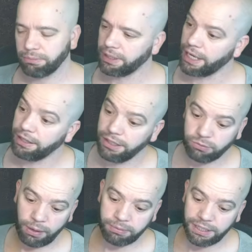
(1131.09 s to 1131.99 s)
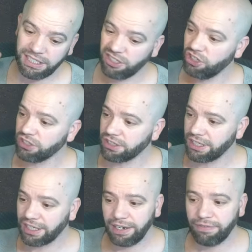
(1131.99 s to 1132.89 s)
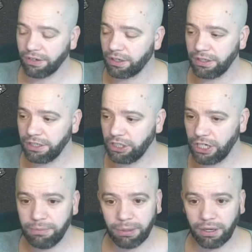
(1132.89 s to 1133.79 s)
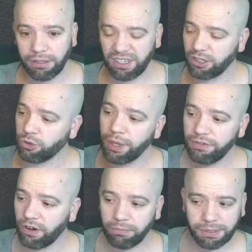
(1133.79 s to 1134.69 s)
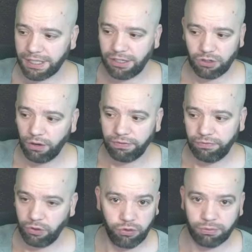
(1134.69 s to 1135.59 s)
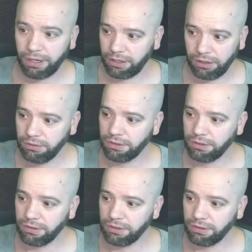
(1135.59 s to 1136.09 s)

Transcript: But again, his website is just significantly cheaper. It's like 25% off if you use my code.